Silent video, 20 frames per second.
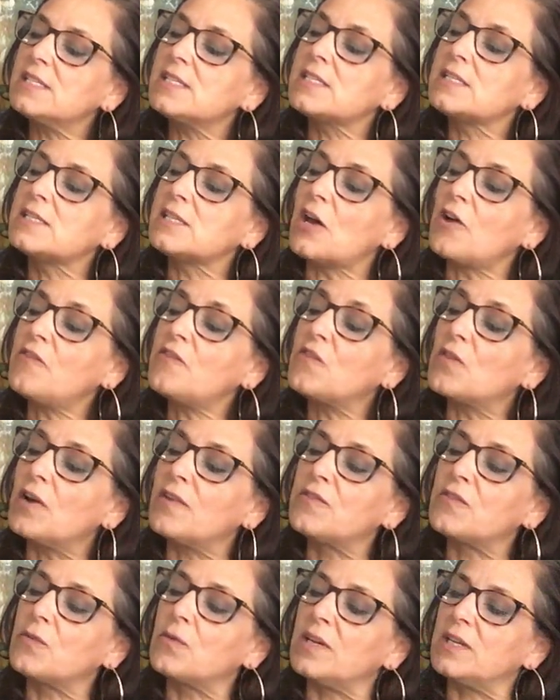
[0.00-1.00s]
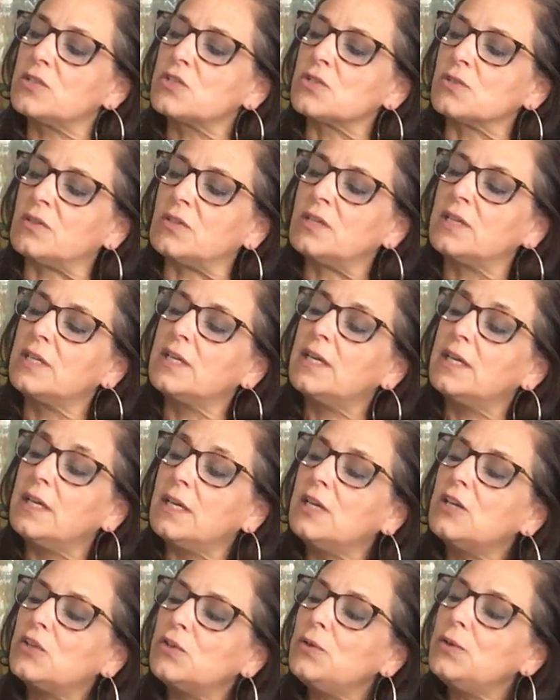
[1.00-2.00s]
self-referential,
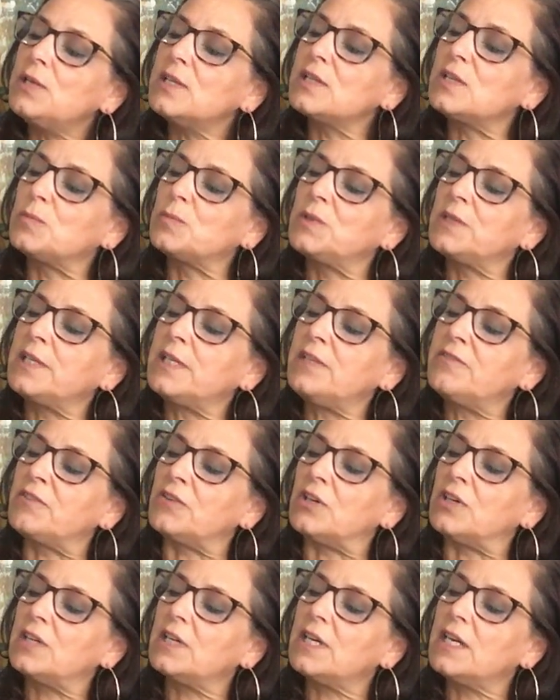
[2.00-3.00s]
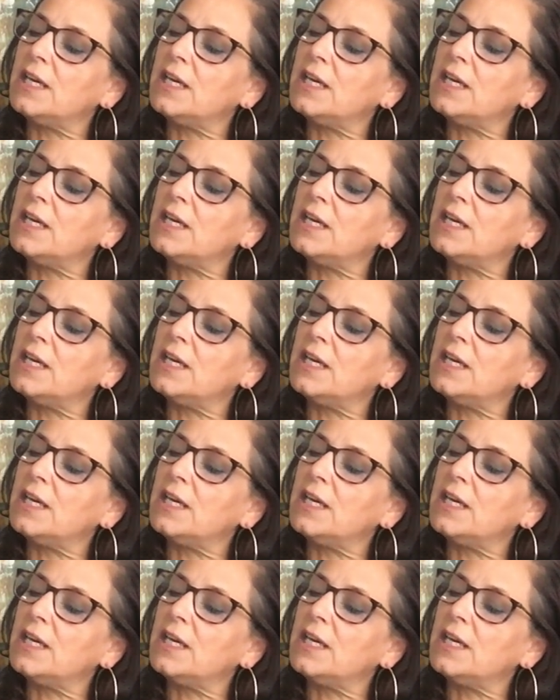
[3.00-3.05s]
including the believer.